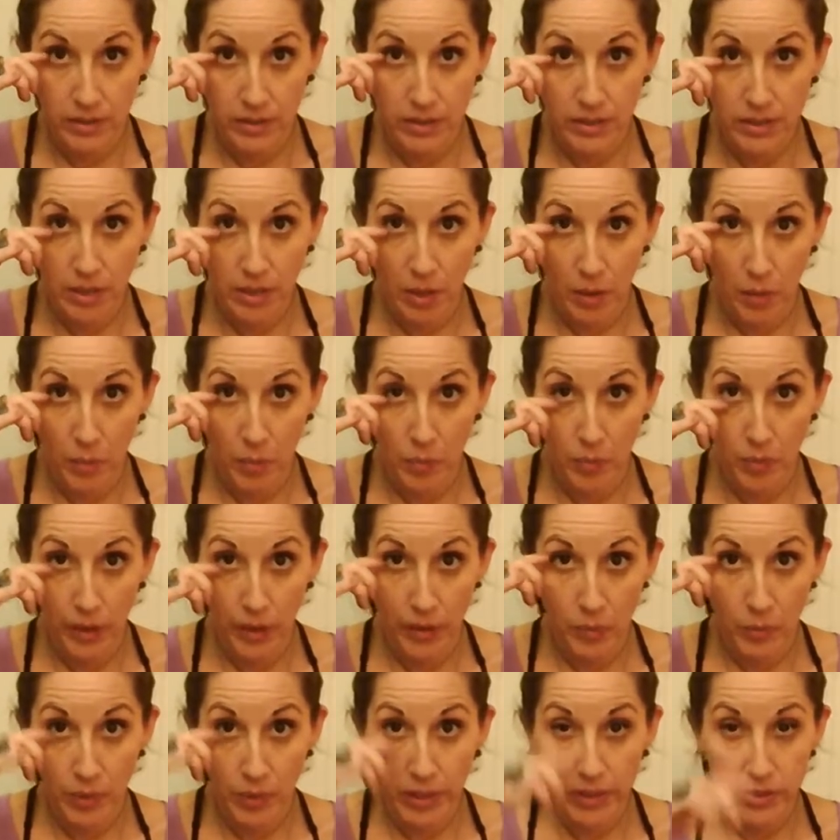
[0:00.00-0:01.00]
So
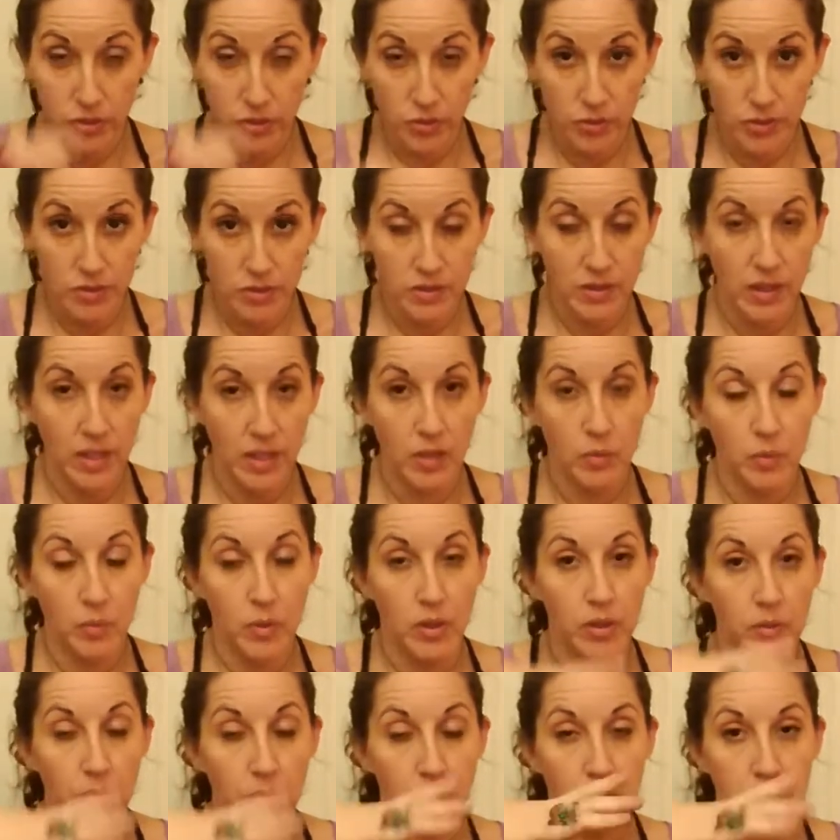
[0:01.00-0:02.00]
like when I do this kind of
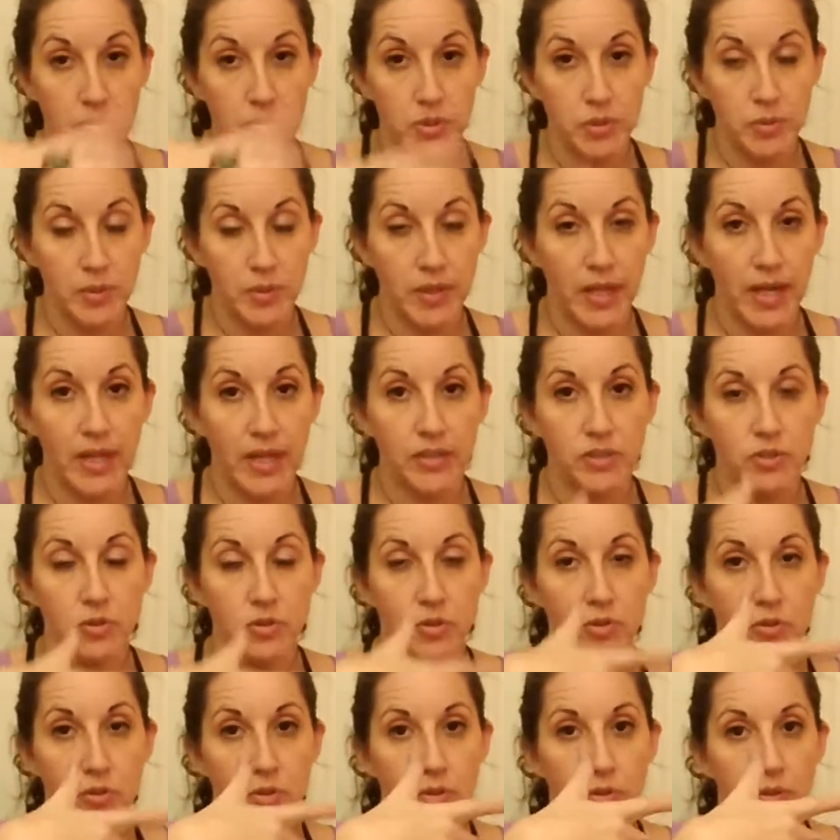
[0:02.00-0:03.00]
work, when I'm doing
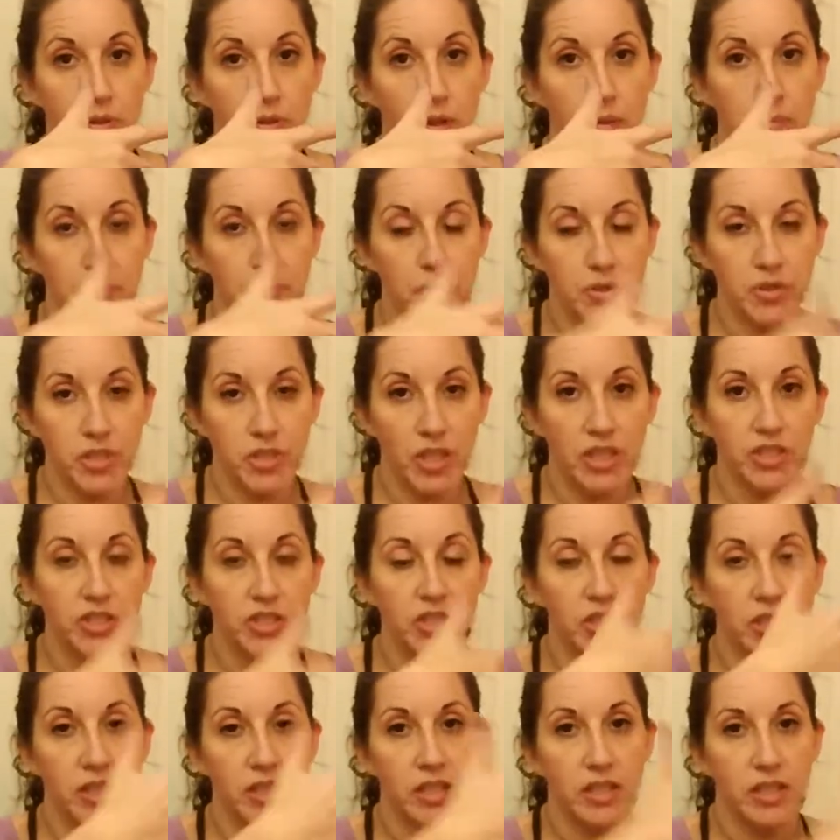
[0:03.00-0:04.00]
astral
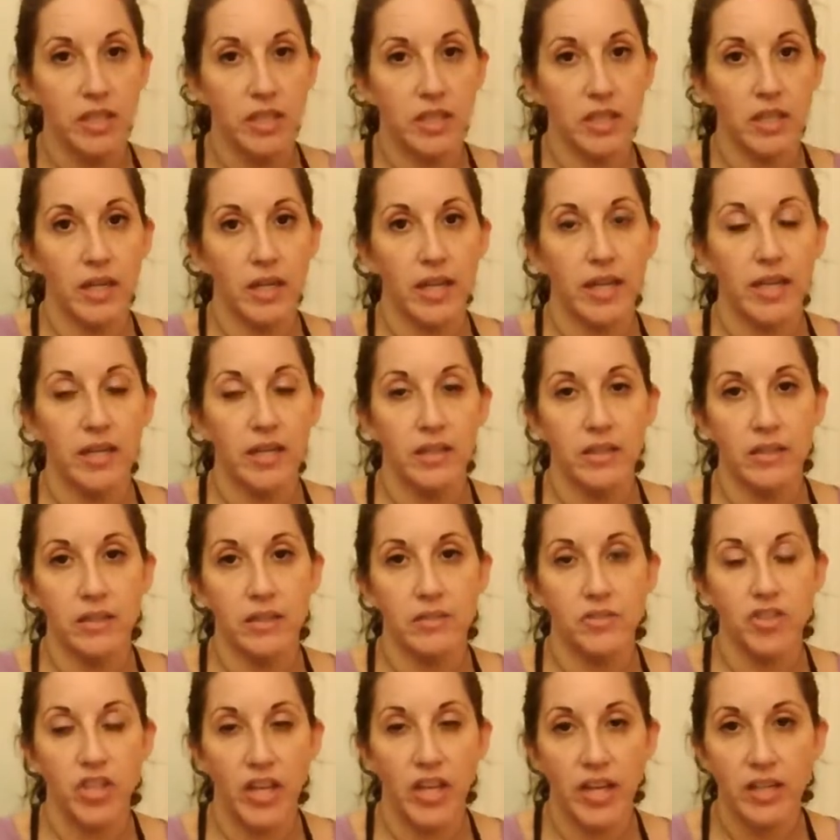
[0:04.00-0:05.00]
projection and
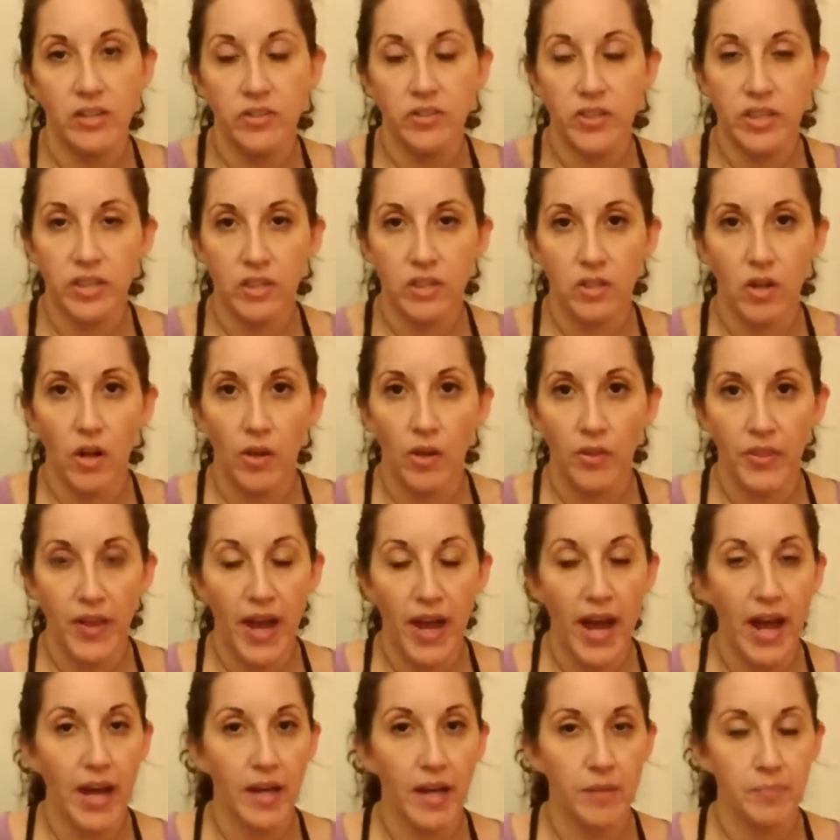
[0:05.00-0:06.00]
channeling and all
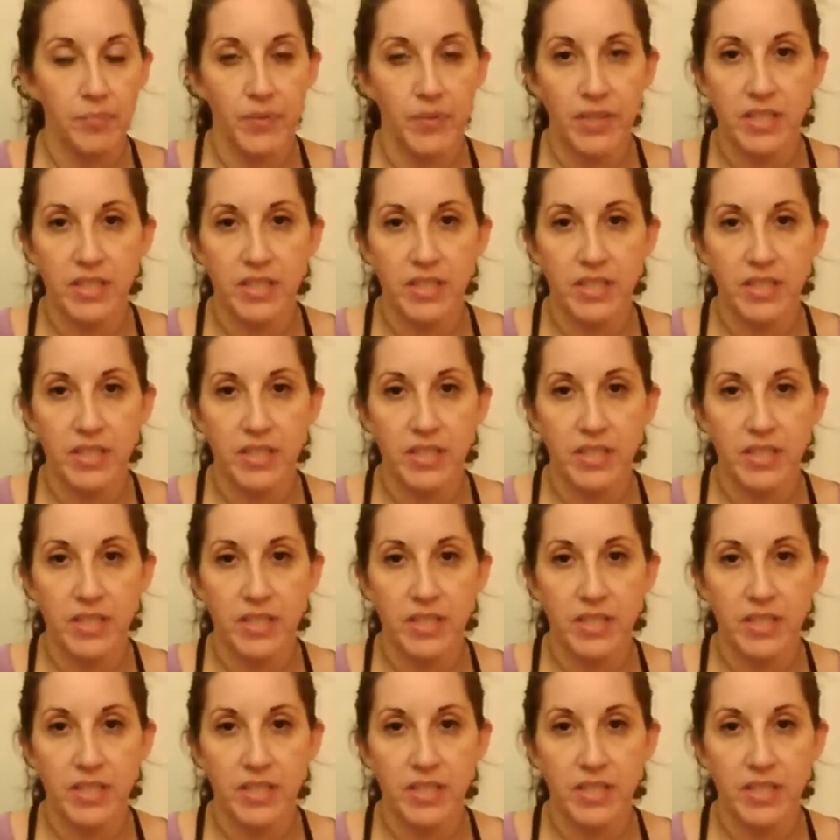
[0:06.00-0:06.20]
that,